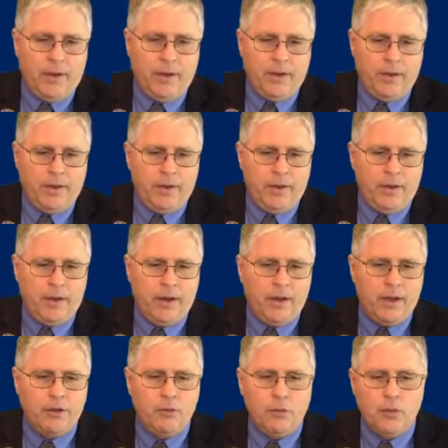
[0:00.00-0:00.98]

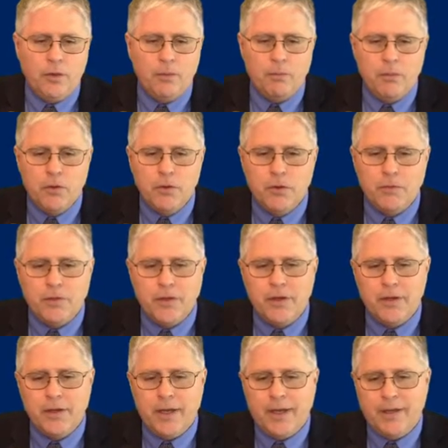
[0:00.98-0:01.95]
and remove the
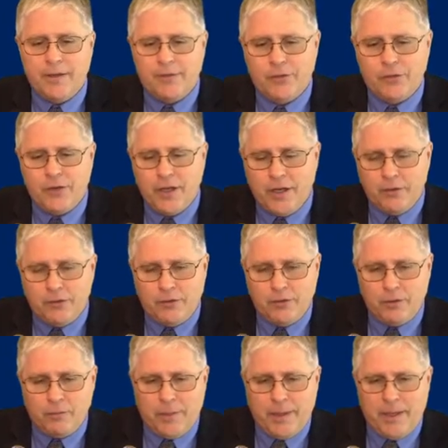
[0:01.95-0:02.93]
United States
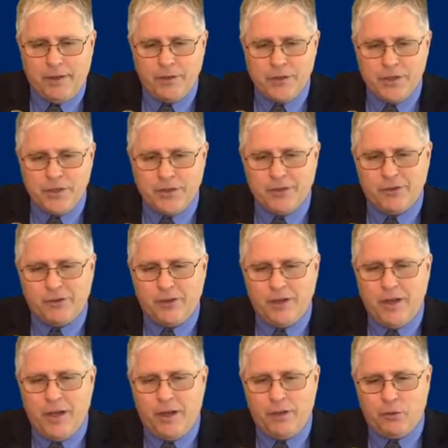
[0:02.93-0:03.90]
from the balance sheet to
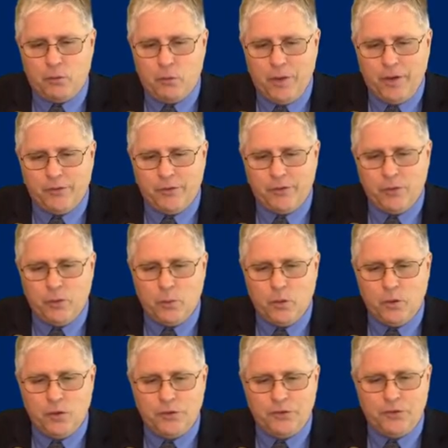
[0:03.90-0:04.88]
see how the rest of the
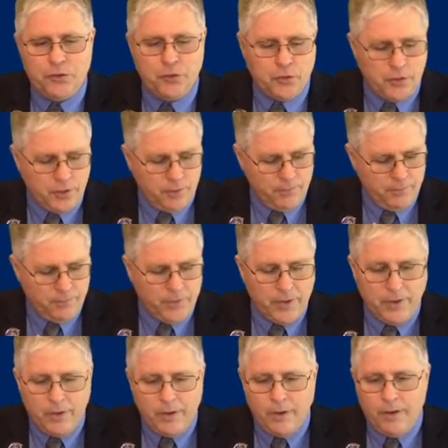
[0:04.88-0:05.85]
world's doing,
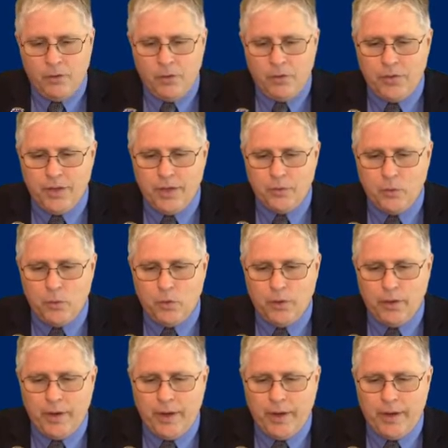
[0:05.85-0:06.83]
well, then
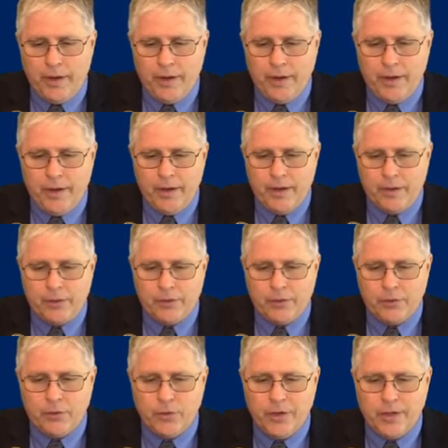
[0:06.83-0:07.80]
we're at a
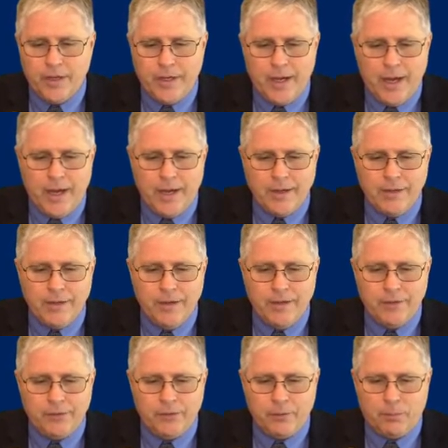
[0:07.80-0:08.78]

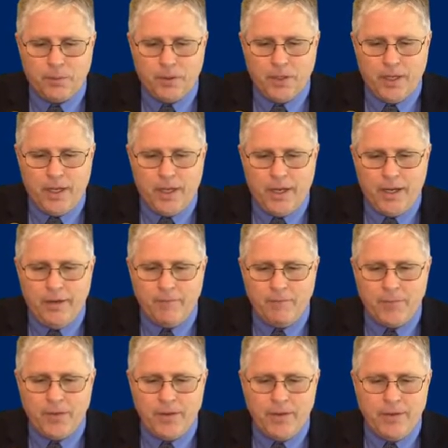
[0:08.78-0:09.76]
39-day supply.
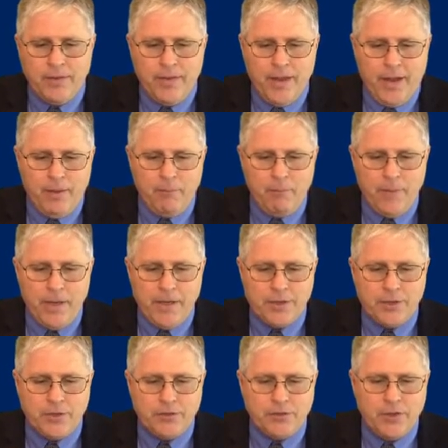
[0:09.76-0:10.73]
That
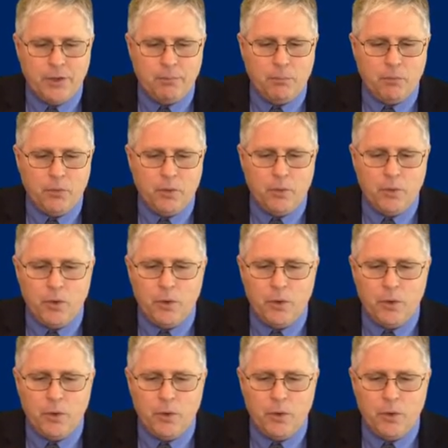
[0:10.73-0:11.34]
matches up where